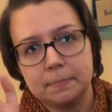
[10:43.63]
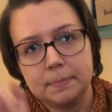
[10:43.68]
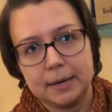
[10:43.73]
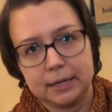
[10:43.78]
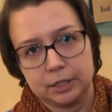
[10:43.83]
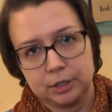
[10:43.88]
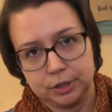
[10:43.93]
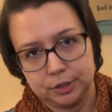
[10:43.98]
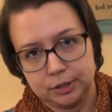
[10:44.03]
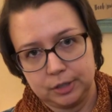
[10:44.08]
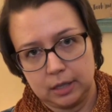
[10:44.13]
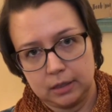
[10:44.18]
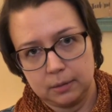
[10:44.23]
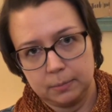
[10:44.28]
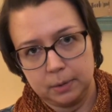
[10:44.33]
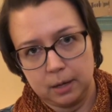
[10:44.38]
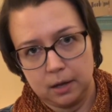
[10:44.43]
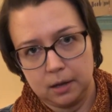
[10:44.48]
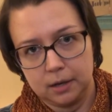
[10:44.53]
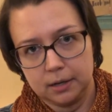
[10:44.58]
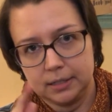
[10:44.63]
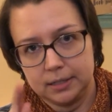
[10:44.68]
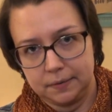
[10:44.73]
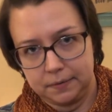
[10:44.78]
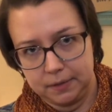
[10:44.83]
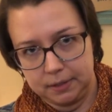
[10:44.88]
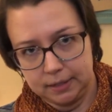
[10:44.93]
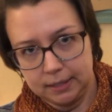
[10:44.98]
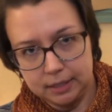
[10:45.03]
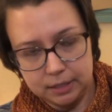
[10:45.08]
Pictures on the blog
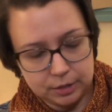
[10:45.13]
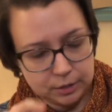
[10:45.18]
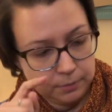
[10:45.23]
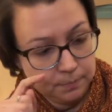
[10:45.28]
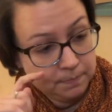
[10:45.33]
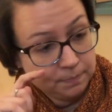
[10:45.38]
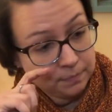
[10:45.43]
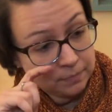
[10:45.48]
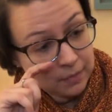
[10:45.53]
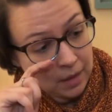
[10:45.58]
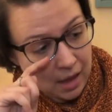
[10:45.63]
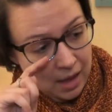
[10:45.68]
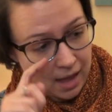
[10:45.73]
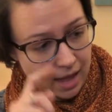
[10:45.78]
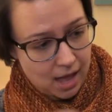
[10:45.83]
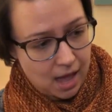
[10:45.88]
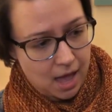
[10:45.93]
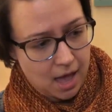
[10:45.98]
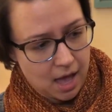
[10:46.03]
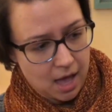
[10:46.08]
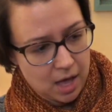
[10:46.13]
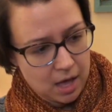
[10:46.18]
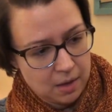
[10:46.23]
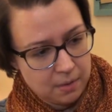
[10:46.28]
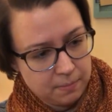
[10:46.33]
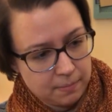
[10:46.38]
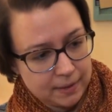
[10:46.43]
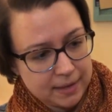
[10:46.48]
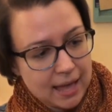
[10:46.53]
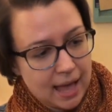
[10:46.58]
definitely do.
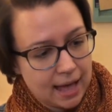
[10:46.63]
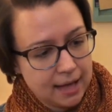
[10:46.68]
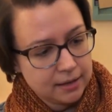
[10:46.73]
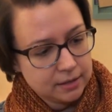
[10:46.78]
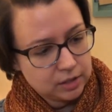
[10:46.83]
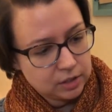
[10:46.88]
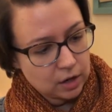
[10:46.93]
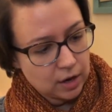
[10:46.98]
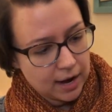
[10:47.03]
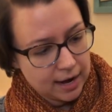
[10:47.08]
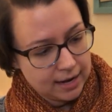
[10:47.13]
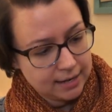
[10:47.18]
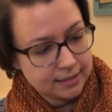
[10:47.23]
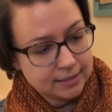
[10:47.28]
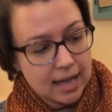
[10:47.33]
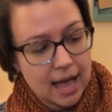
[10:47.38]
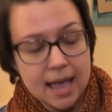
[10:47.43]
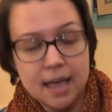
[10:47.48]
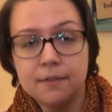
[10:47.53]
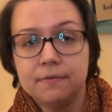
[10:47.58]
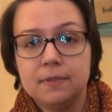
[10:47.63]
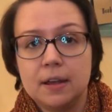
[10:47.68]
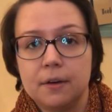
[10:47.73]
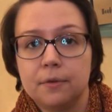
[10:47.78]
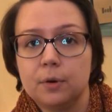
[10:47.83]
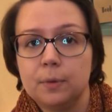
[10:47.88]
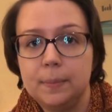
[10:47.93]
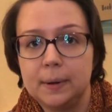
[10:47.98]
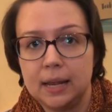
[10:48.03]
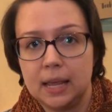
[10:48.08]
But yeah, Star Anise. I have
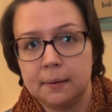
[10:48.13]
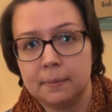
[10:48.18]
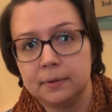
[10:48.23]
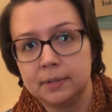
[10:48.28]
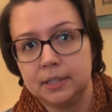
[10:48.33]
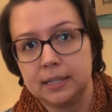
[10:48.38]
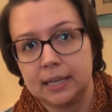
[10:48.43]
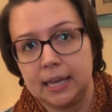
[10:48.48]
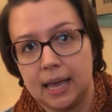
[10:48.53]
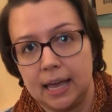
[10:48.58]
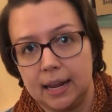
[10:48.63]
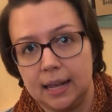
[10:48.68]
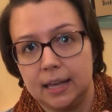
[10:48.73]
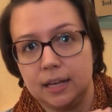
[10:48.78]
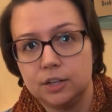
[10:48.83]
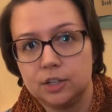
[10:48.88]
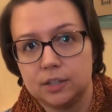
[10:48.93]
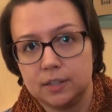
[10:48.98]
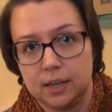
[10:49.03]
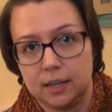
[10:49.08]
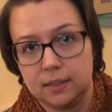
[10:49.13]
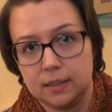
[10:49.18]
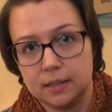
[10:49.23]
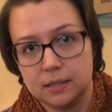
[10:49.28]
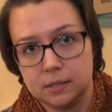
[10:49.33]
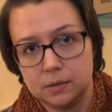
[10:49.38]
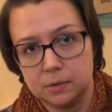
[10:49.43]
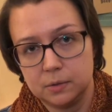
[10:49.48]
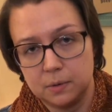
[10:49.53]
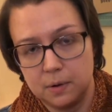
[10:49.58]
never been able to get it just like
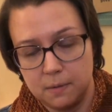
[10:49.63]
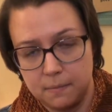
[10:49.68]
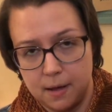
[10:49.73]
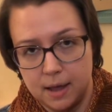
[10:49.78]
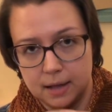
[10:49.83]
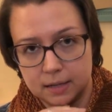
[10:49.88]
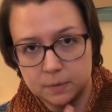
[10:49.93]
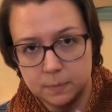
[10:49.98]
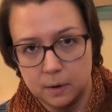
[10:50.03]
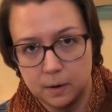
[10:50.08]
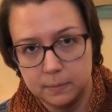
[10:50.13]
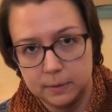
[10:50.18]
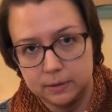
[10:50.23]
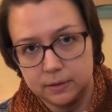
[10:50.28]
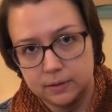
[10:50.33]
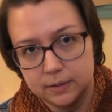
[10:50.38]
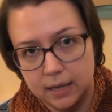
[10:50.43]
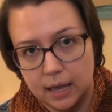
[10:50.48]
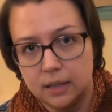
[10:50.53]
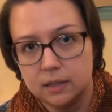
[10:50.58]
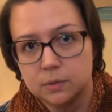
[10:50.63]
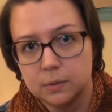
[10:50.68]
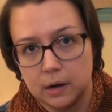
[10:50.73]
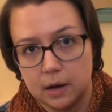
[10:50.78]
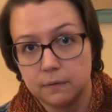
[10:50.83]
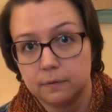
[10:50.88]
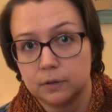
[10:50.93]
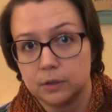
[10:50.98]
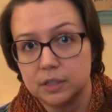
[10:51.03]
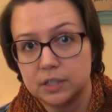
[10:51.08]
this. This was one of my experimental skeins when
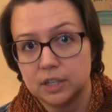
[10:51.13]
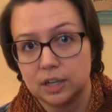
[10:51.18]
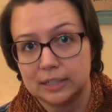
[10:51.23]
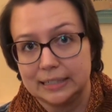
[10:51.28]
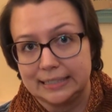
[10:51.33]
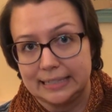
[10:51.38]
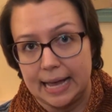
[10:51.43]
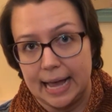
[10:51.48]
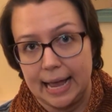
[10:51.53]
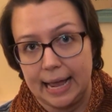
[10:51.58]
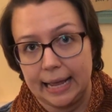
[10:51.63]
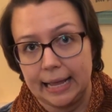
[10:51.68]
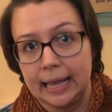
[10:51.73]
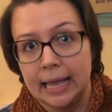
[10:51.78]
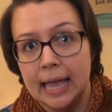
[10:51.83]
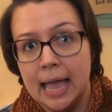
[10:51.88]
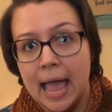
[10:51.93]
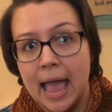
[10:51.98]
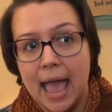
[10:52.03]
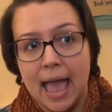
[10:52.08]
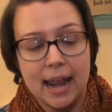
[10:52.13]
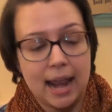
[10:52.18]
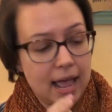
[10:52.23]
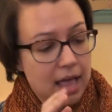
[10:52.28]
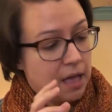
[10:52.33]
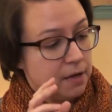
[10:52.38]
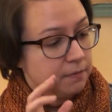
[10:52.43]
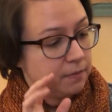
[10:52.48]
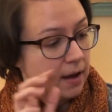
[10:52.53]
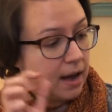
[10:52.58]
I first started dyeing, and I
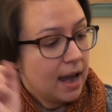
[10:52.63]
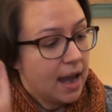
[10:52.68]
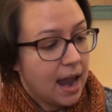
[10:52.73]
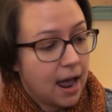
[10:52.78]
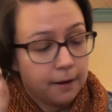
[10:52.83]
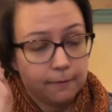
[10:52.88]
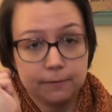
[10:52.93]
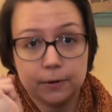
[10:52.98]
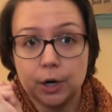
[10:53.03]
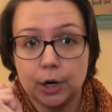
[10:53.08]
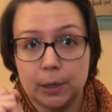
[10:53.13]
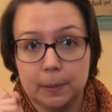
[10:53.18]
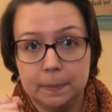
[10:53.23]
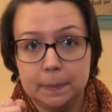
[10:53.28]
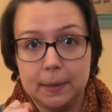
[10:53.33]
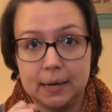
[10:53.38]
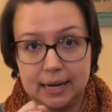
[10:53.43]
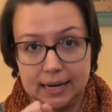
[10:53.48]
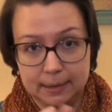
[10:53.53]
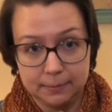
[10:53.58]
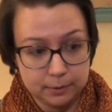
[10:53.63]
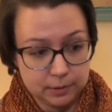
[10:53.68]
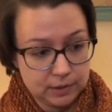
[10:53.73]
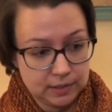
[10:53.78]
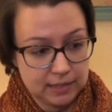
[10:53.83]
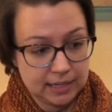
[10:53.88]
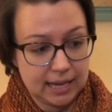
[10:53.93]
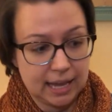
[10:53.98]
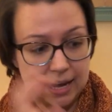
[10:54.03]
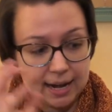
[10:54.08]
have never been able
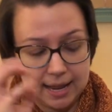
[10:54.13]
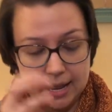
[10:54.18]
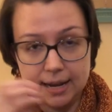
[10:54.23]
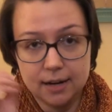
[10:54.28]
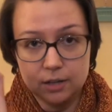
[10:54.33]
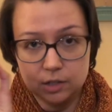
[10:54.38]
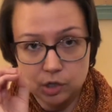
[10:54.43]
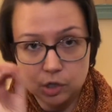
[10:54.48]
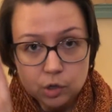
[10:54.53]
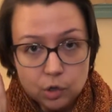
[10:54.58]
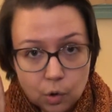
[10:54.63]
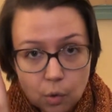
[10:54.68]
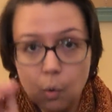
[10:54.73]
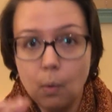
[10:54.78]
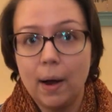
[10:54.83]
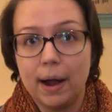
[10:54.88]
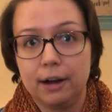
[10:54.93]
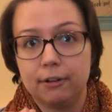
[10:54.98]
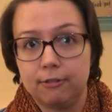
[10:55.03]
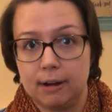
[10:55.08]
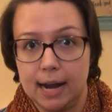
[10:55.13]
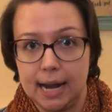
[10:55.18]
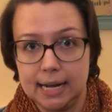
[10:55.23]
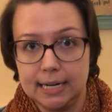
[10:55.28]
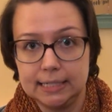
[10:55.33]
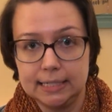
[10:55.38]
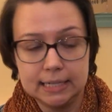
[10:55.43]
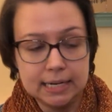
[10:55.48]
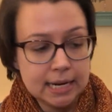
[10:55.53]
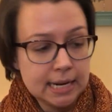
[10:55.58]
to get it quite
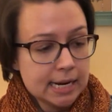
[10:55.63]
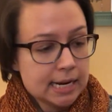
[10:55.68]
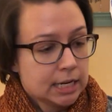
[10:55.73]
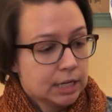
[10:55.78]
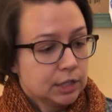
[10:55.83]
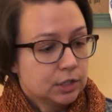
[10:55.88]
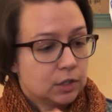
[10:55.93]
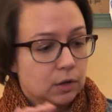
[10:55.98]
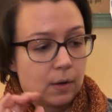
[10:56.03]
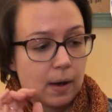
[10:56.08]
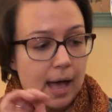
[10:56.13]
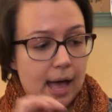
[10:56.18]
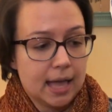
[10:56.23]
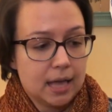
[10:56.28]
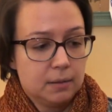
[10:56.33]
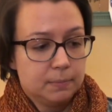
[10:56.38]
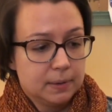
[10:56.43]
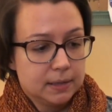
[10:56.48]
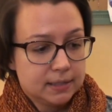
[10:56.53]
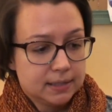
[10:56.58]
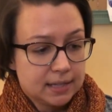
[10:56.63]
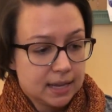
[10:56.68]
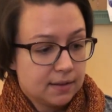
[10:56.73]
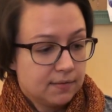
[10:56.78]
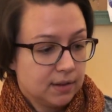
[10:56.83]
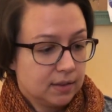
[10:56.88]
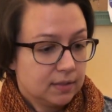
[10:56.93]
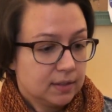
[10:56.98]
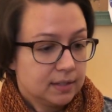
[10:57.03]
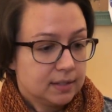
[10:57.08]
right. So I had been
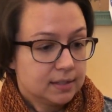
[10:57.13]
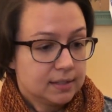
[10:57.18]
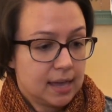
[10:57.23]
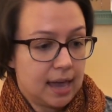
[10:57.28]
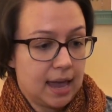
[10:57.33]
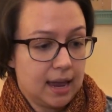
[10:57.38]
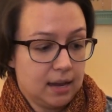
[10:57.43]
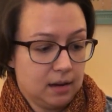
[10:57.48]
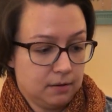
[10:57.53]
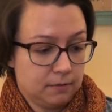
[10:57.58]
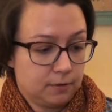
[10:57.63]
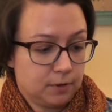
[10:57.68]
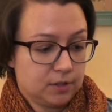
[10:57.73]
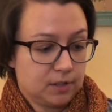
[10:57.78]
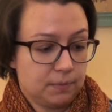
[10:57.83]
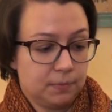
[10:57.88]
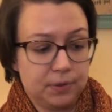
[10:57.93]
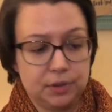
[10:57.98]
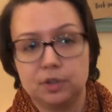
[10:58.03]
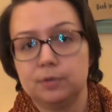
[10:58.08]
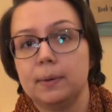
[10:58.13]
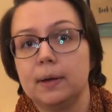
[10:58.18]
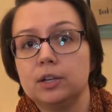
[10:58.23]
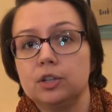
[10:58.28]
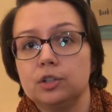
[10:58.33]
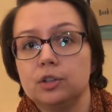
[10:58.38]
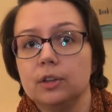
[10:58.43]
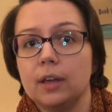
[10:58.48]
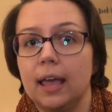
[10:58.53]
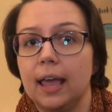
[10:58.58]
saving this skein for something
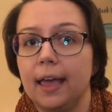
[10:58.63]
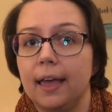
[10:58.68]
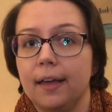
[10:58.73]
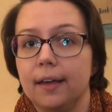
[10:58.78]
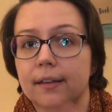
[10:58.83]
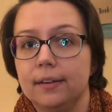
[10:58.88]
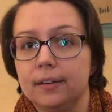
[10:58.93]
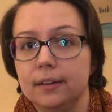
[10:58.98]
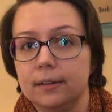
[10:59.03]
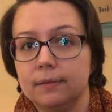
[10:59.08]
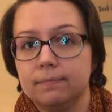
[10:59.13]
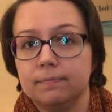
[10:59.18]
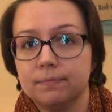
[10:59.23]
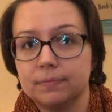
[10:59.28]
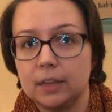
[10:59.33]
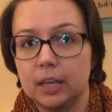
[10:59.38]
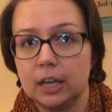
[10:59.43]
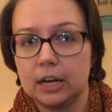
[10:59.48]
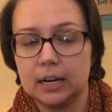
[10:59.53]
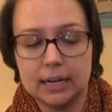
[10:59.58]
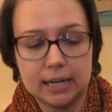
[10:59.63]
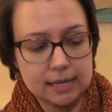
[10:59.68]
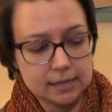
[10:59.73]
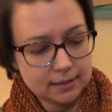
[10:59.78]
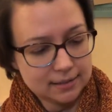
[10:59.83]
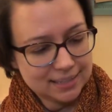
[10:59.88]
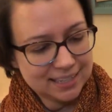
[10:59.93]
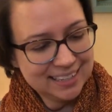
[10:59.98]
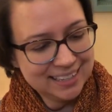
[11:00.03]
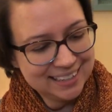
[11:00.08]
special, and here it
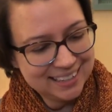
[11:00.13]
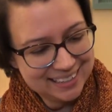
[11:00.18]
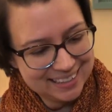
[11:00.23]
is.